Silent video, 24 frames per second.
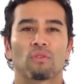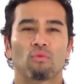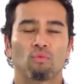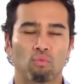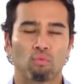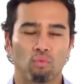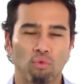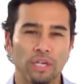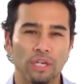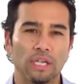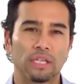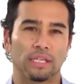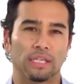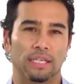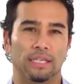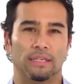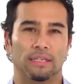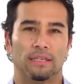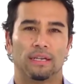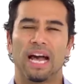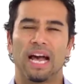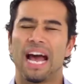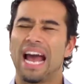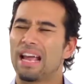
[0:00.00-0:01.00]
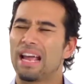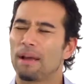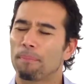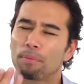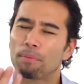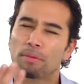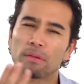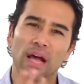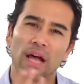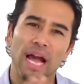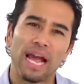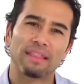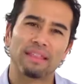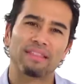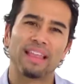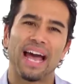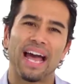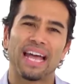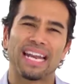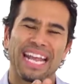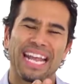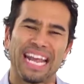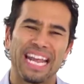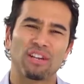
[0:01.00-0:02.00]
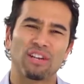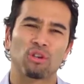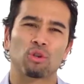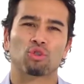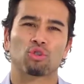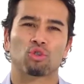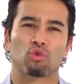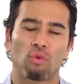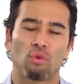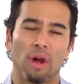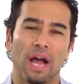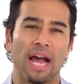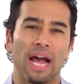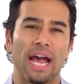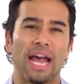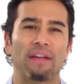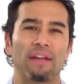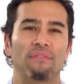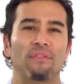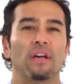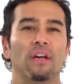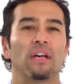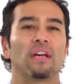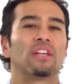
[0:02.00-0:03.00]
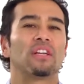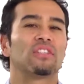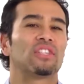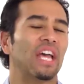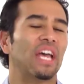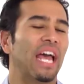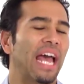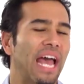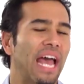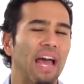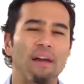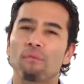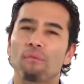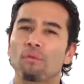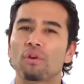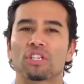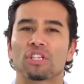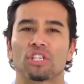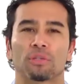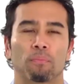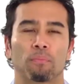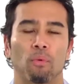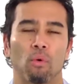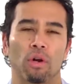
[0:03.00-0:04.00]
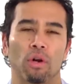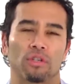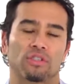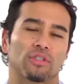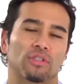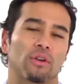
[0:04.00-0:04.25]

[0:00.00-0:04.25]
really, I applied that inner drive to every sport.